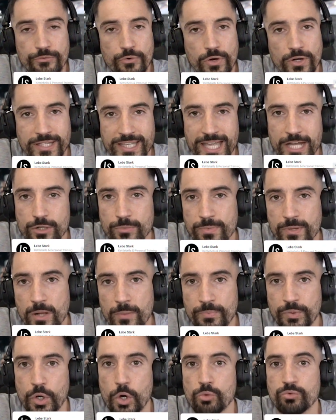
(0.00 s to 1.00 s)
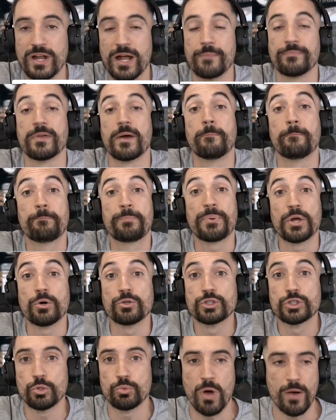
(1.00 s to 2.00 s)
for a kettlebell program that
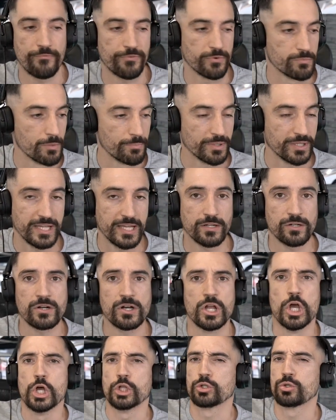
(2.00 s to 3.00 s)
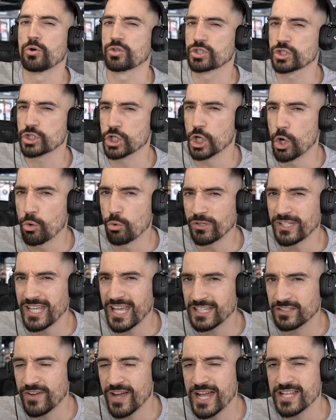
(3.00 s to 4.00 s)
builds you up from a beginner to a
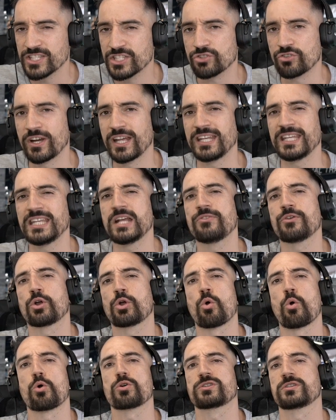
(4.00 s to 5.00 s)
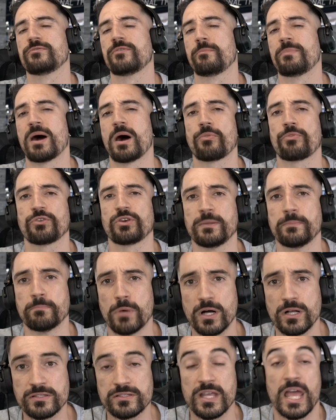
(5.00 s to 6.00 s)
slowly advanced trainee in the course of about 3
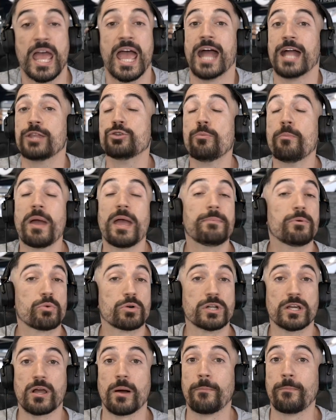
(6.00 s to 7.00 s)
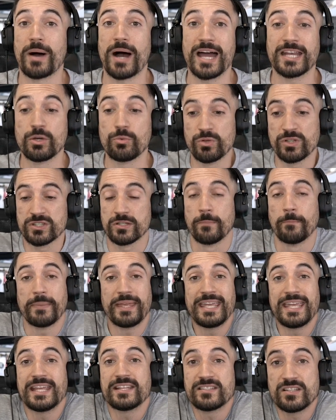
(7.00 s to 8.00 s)
months, and you maybe want to combine it with some
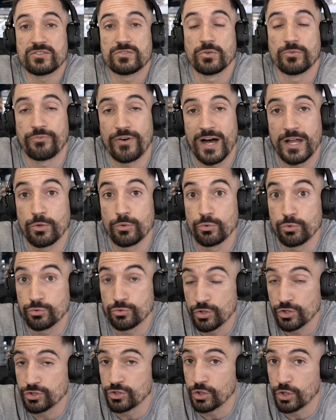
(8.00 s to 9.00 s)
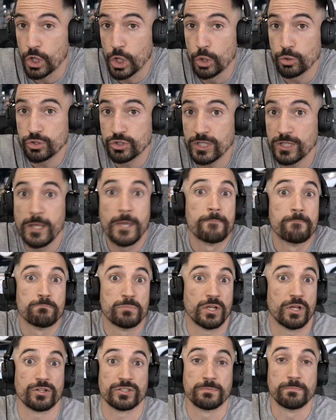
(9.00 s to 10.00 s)
easy to follow nutrition coaching,
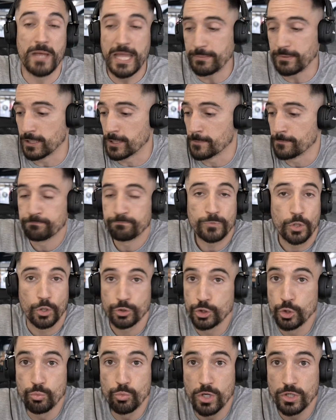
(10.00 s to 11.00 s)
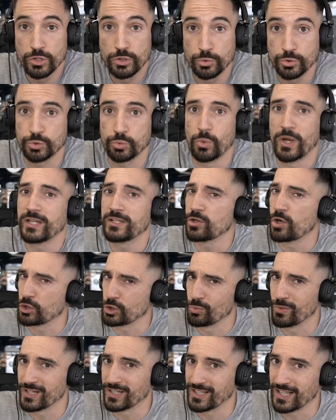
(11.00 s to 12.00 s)
because maybe you want to lose weight or
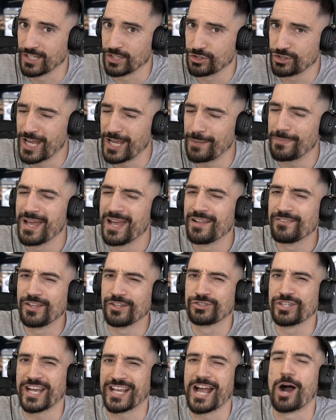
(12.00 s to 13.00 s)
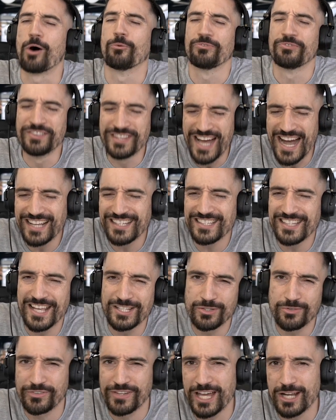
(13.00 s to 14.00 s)
you want to get in shape, then check out 90
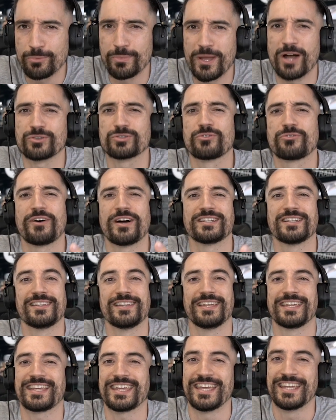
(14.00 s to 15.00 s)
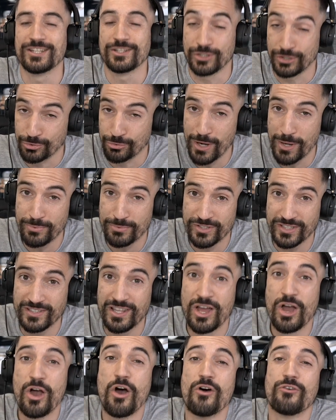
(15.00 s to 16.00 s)
Days of Kettlebells. You'll find the link in the
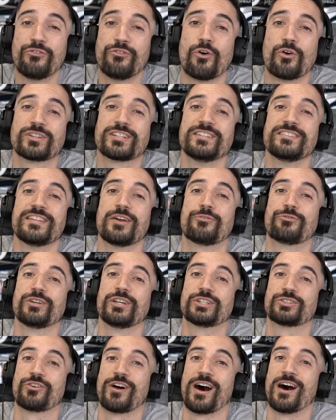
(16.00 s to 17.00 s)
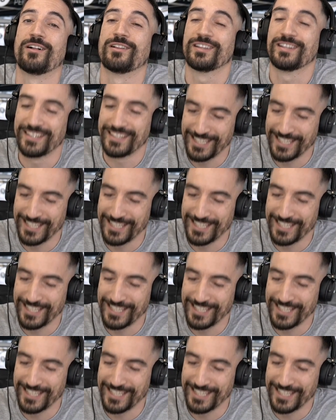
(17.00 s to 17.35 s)
description, 14-day free trial